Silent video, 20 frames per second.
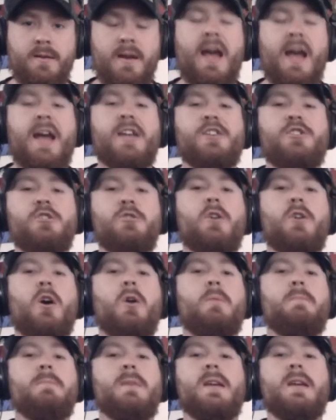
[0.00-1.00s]
And you know
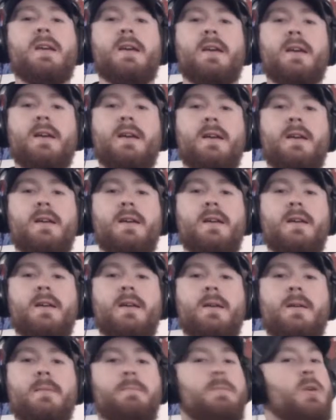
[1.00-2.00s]
me,
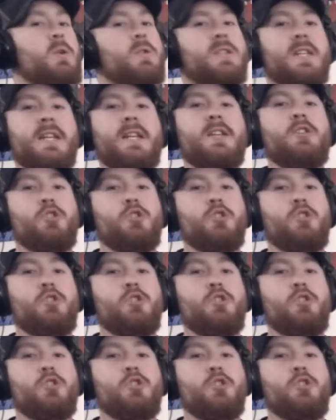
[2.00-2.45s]
music